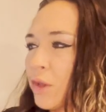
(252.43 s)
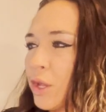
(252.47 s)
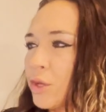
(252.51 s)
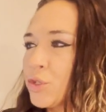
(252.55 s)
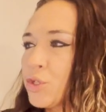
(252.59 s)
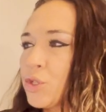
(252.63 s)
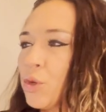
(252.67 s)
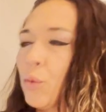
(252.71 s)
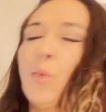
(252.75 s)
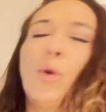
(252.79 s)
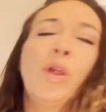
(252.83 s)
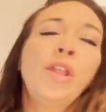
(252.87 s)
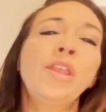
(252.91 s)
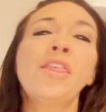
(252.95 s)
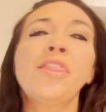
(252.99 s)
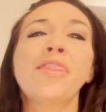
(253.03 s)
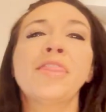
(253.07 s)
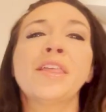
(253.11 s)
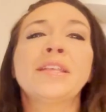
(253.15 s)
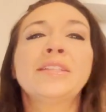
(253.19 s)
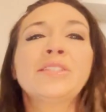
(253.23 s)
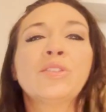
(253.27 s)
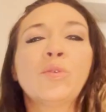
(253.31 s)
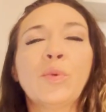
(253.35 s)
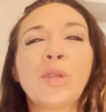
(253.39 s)
So one of the
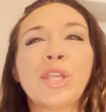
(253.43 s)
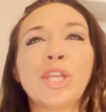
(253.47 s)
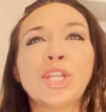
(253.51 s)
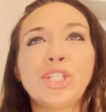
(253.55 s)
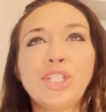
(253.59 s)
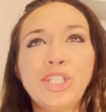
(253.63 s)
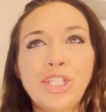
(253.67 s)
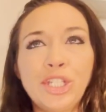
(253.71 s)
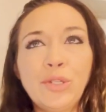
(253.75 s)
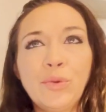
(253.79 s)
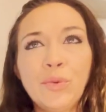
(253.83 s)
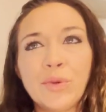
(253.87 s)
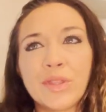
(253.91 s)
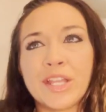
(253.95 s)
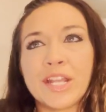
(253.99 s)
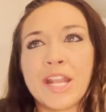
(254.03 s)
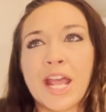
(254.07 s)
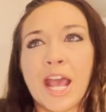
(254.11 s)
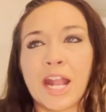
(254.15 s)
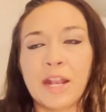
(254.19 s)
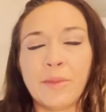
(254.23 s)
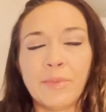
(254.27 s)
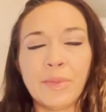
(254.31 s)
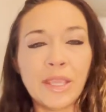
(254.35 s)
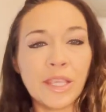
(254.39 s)
things that we can do with
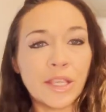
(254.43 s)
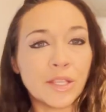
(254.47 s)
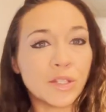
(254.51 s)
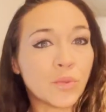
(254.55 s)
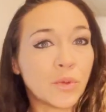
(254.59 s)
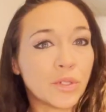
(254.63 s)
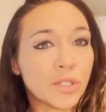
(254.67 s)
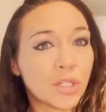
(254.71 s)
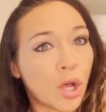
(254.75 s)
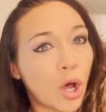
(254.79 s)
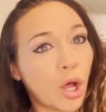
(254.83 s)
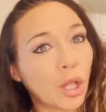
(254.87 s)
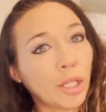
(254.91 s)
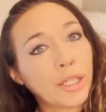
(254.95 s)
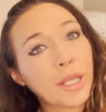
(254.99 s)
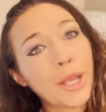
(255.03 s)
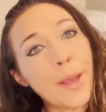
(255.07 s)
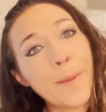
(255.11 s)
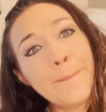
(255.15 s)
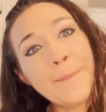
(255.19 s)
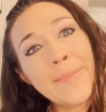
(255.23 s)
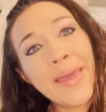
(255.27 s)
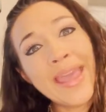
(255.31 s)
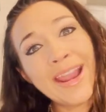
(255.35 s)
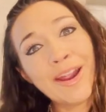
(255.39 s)
anatomy is what's called
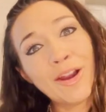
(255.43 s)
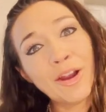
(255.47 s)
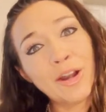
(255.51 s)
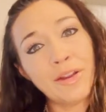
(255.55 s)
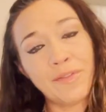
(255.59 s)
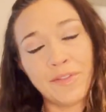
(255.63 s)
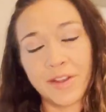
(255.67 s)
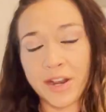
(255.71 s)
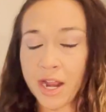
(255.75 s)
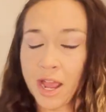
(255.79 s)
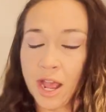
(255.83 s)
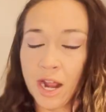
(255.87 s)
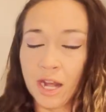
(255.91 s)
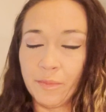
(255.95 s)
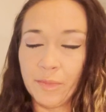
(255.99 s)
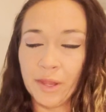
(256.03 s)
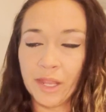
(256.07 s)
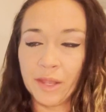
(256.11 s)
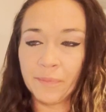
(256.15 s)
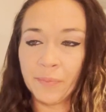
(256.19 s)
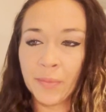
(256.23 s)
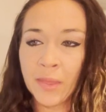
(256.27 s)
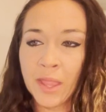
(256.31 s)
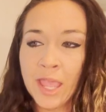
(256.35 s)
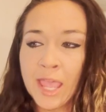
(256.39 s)
comparative anatomy.
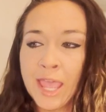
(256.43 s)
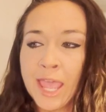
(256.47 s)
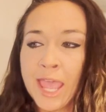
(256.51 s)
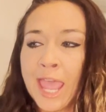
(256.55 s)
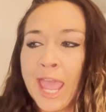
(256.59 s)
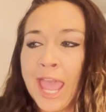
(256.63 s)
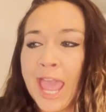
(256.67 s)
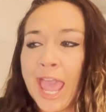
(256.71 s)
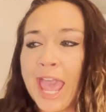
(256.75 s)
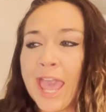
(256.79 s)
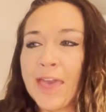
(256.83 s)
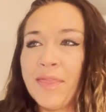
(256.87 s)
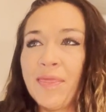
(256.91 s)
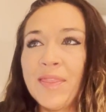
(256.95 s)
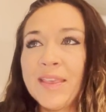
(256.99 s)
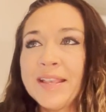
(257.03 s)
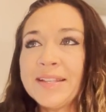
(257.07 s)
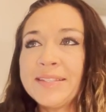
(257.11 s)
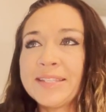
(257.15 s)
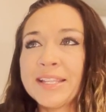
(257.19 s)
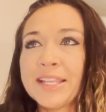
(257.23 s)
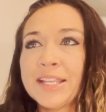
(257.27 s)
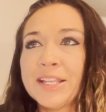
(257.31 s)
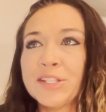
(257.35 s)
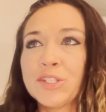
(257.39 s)
And
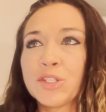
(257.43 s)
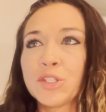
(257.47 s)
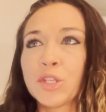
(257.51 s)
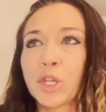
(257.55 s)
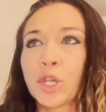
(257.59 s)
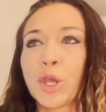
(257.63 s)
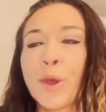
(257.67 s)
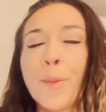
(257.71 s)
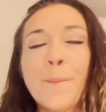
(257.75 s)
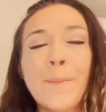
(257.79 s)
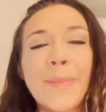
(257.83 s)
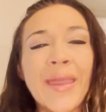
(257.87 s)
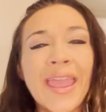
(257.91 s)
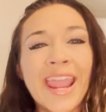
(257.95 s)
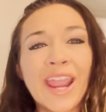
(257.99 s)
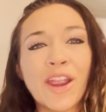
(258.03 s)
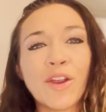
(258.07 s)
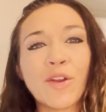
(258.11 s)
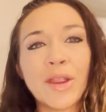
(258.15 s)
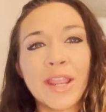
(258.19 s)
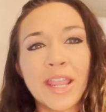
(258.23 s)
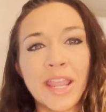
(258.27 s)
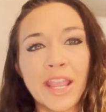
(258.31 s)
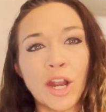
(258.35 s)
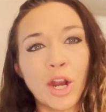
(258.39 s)
this is
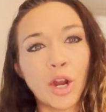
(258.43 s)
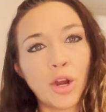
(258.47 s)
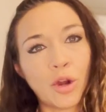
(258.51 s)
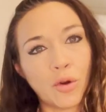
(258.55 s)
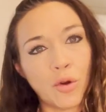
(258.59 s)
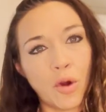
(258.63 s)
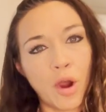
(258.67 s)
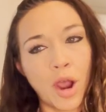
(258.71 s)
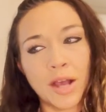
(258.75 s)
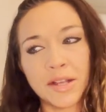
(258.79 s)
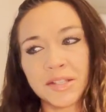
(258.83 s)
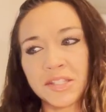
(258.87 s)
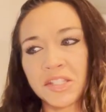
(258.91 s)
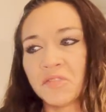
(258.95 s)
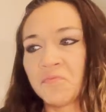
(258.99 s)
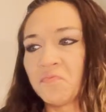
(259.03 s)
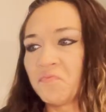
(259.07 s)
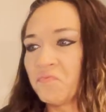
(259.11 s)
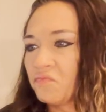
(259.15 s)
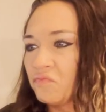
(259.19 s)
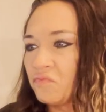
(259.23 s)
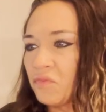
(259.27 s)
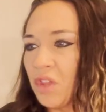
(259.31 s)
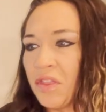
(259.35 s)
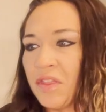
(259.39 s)
comparing it across,
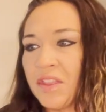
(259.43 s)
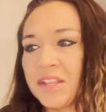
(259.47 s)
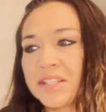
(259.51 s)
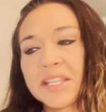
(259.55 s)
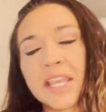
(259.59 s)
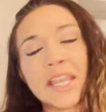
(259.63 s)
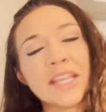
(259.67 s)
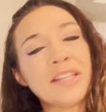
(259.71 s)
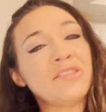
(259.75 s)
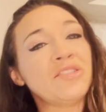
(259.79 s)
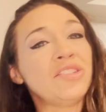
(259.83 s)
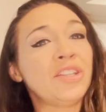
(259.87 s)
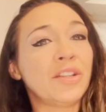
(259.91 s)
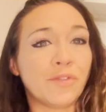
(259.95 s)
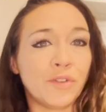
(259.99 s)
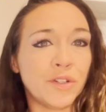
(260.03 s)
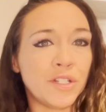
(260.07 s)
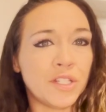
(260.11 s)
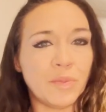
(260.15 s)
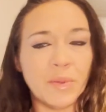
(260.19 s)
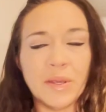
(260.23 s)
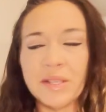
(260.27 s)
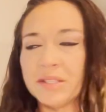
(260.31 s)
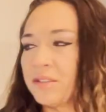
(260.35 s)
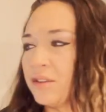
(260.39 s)
in this case,
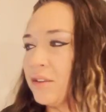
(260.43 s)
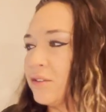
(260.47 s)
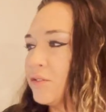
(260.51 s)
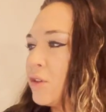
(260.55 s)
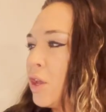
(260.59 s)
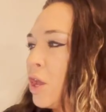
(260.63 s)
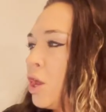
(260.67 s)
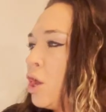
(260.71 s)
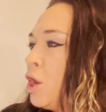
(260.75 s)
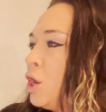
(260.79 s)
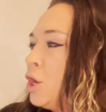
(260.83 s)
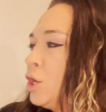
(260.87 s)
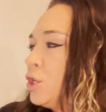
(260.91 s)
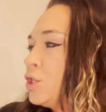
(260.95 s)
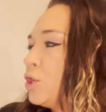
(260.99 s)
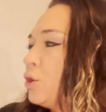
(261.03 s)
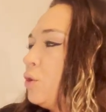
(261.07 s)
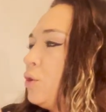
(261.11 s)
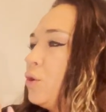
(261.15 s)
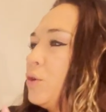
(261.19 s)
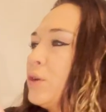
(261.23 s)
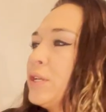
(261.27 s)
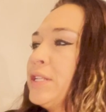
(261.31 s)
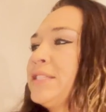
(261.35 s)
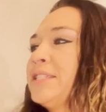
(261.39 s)
different species. So
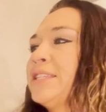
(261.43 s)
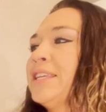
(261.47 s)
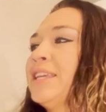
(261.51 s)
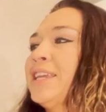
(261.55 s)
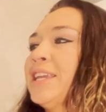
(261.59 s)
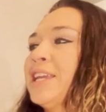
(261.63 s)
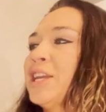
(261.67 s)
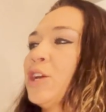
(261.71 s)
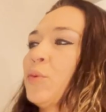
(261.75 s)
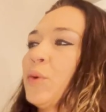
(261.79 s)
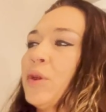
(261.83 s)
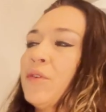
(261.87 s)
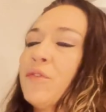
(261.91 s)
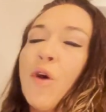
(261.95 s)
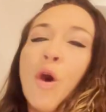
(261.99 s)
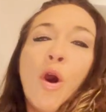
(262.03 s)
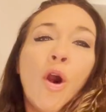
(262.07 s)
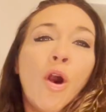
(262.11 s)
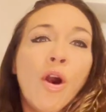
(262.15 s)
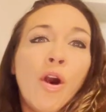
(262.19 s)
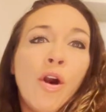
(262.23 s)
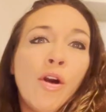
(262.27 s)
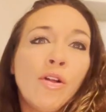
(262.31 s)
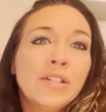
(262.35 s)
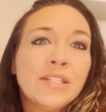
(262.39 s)
you can see here, we have
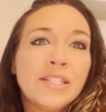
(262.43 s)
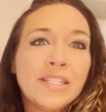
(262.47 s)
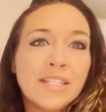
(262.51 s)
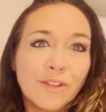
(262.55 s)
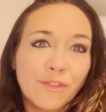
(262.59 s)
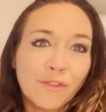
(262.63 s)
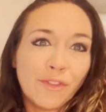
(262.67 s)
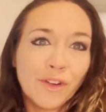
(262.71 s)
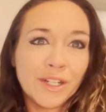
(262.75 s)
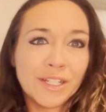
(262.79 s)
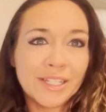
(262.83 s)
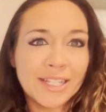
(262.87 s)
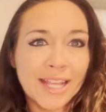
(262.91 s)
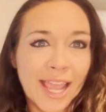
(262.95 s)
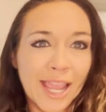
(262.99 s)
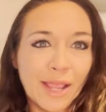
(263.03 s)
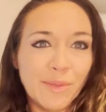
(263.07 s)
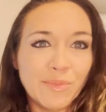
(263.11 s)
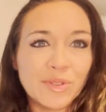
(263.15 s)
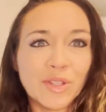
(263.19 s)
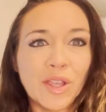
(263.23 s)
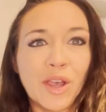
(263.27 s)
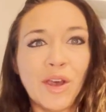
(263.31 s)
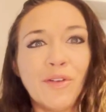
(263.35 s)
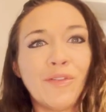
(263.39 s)
all different
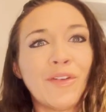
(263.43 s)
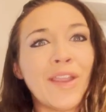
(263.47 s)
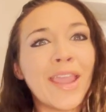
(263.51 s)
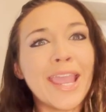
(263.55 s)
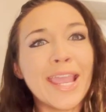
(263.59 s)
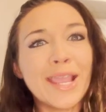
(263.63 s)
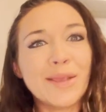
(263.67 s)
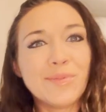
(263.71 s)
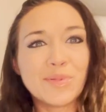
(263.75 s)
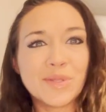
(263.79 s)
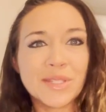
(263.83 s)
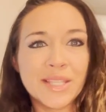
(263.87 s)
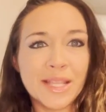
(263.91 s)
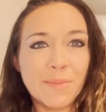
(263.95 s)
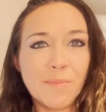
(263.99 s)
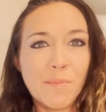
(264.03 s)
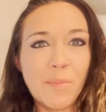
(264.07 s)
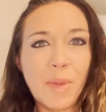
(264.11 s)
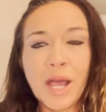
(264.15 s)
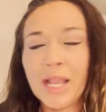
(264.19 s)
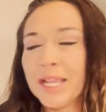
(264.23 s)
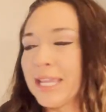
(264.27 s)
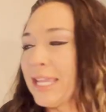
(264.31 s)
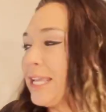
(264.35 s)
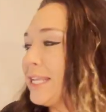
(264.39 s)
types of apes and
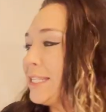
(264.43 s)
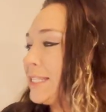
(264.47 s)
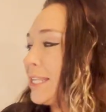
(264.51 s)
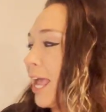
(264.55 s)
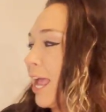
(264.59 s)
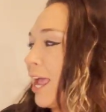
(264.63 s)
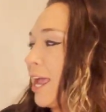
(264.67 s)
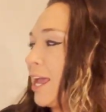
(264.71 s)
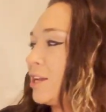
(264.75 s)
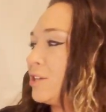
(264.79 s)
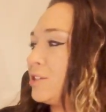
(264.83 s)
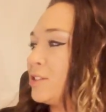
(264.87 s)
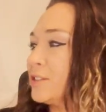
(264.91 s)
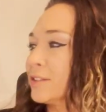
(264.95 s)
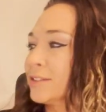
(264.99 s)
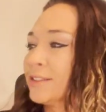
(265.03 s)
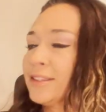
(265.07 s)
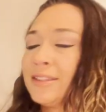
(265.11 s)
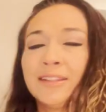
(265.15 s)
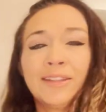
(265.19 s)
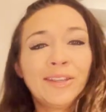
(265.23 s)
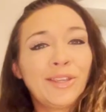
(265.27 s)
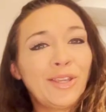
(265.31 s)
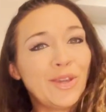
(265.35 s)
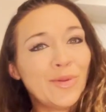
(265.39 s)
monkeys and
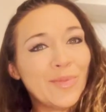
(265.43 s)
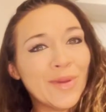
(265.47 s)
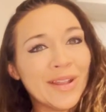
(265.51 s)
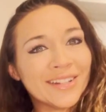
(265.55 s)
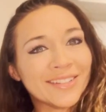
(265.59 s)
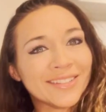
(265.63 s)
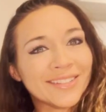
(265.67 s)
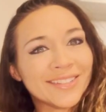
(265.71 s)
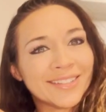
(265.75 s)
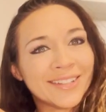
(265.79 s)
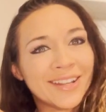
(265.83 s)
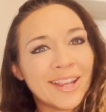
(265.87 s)
humans,